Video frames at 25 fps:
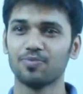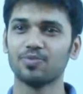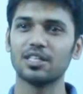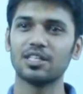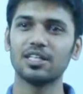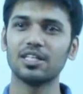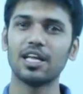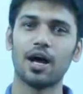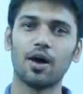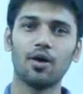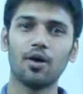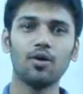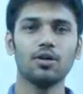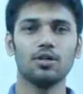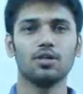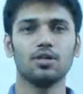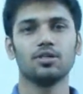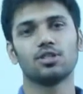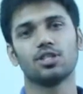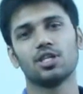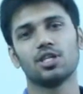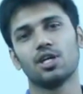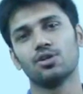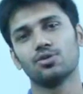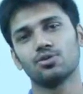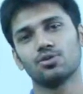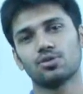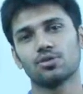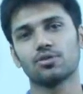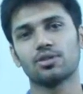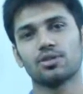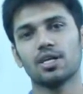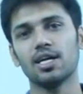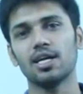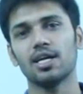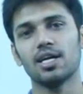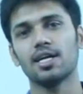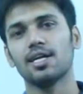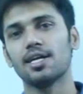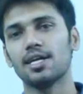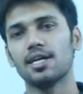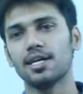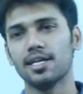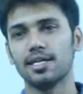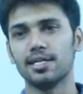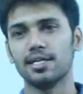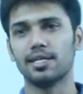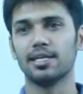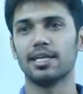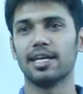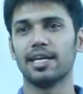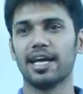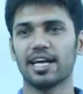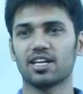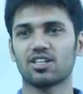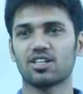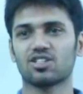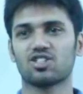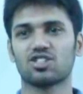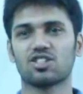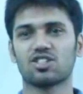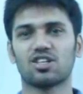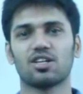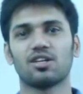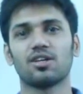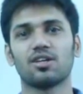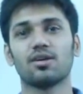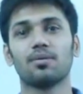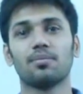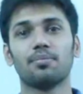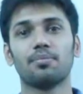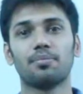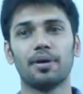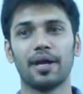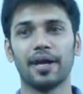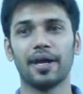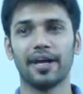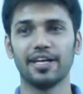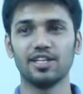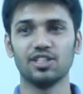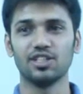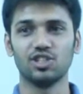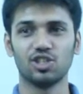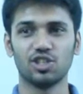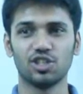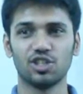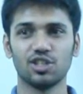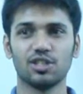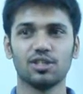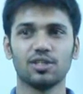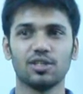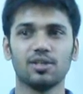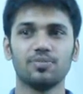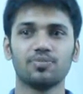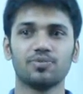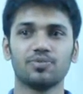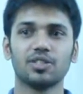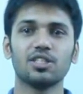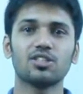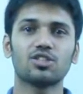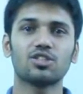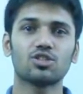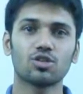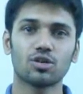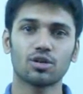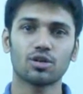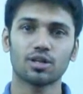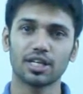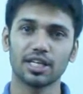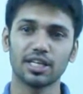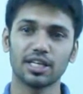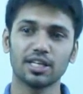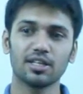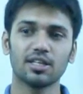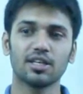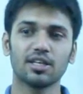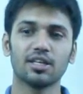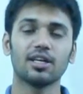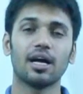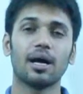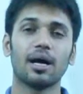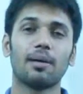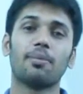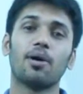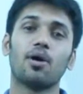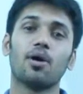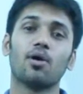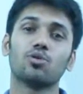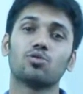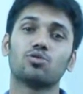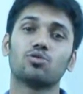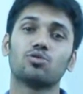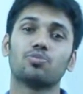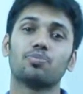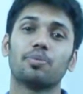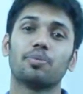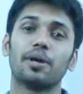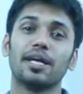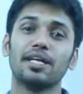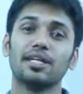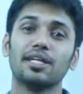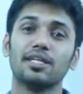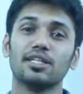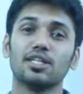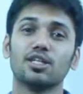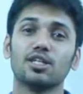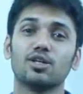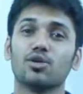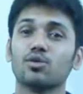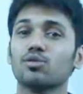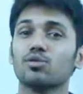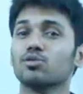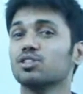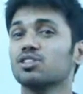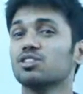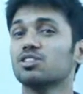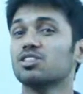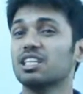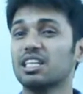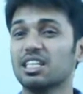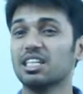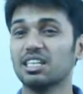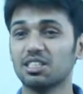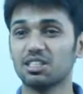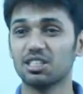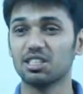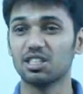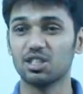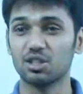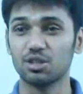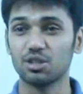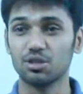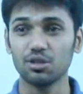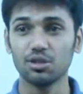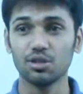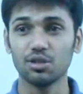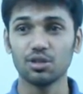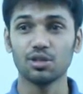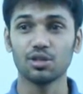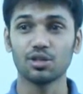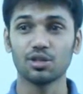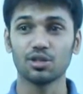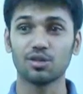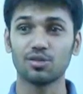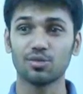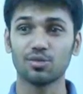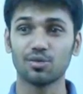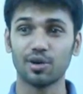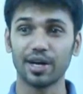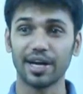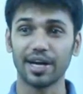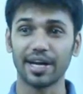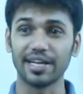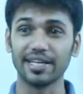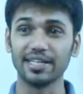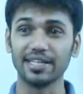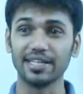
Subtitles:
Now go to the next page. It's talking about painting all these things into gray.